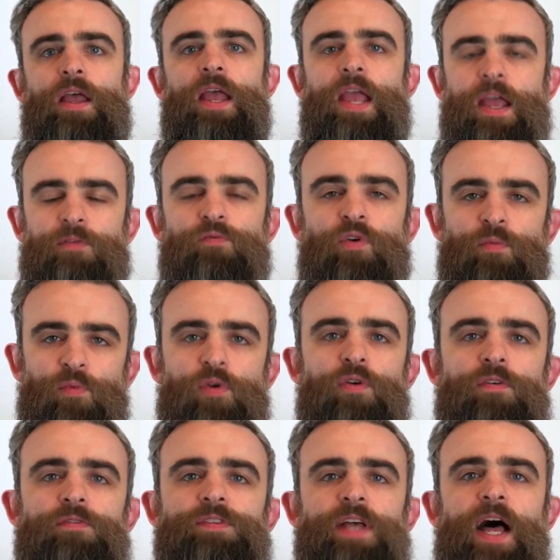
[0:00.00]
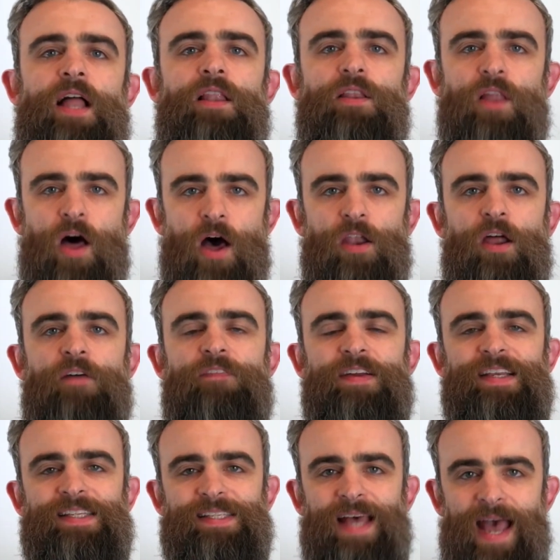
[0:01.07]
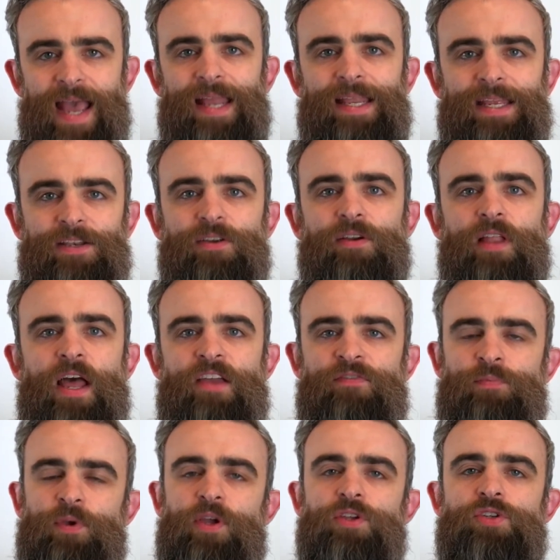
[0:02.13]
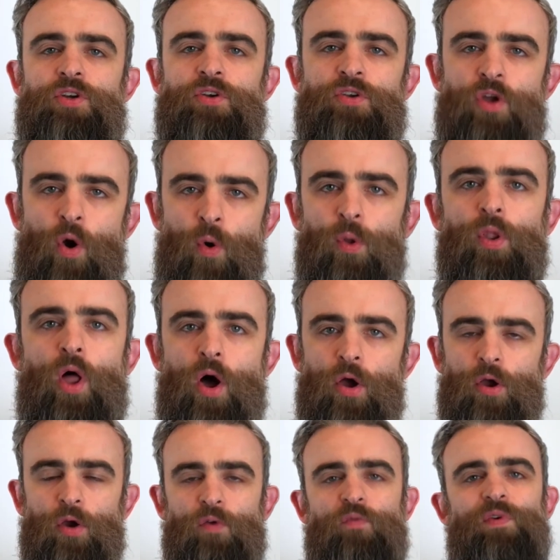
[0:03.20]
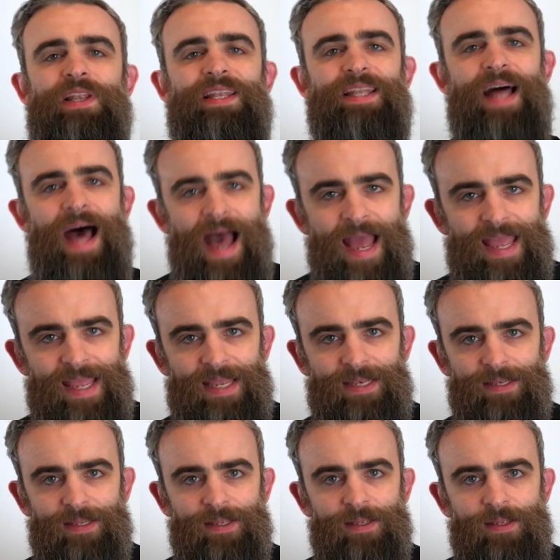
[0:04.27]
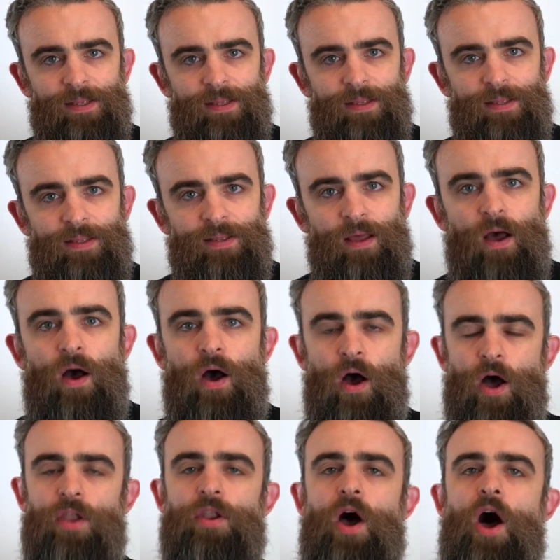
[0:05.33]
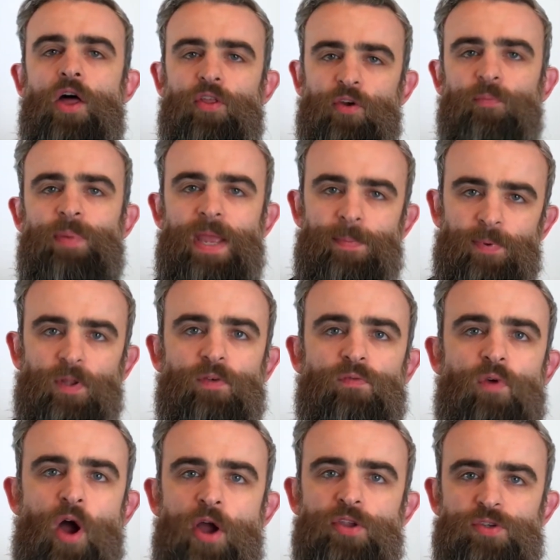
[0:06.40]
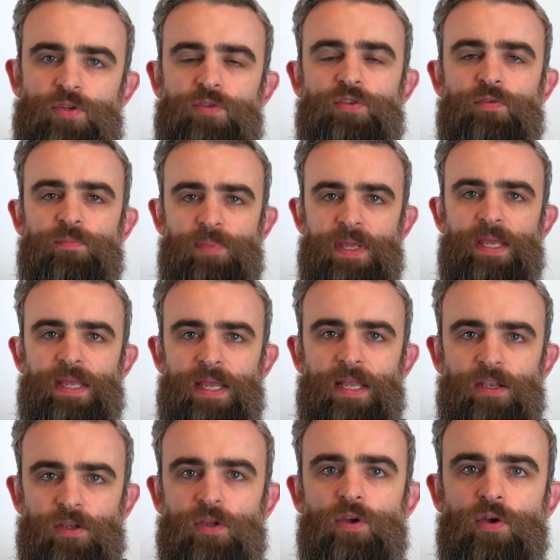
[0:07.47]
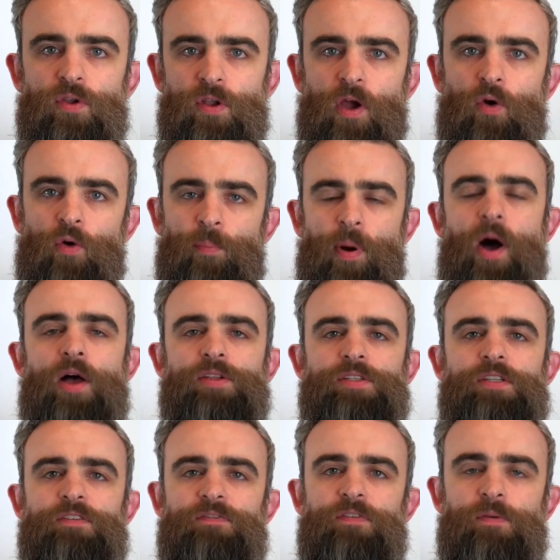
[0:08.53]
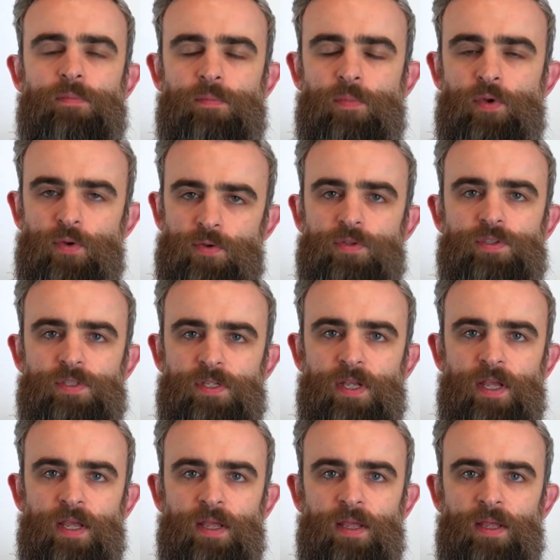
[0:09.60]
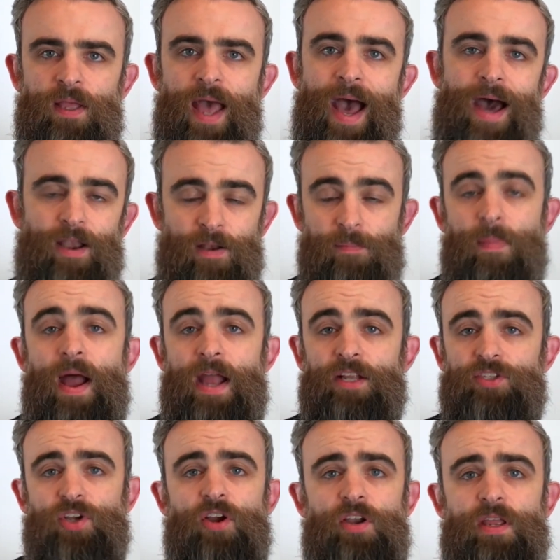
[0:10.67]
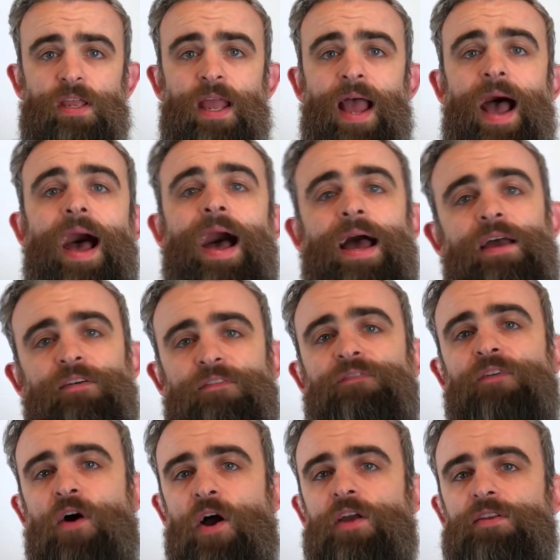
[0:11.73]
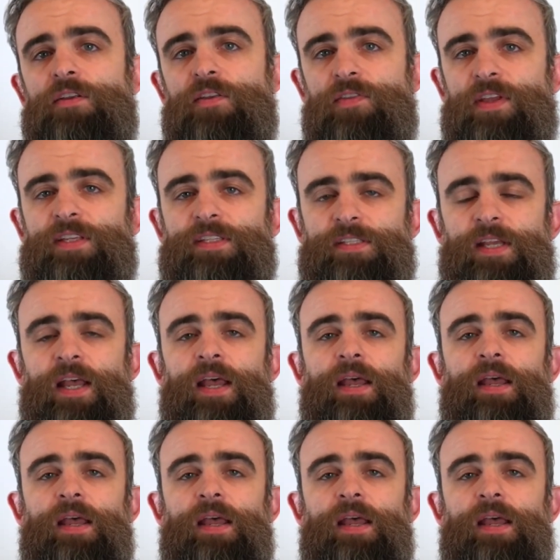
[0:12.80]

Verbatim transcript: it removes a lot of anxiety in your life because you're no longer relying on other people around you to be in good or positive moods. And in my journey, I have found this